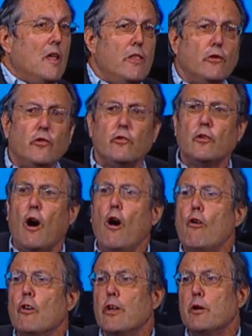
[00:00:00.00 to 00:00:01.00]
This is
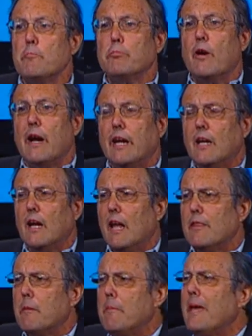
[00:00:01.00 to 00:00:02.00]
all going to break.
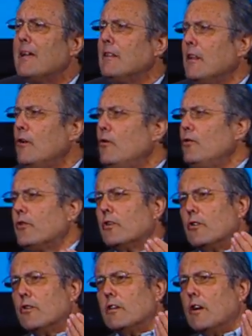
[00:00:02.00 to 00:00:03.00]
And the big
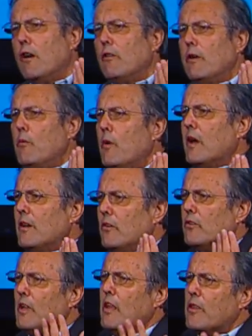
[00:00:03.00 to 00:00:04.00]
loser, the only one, is,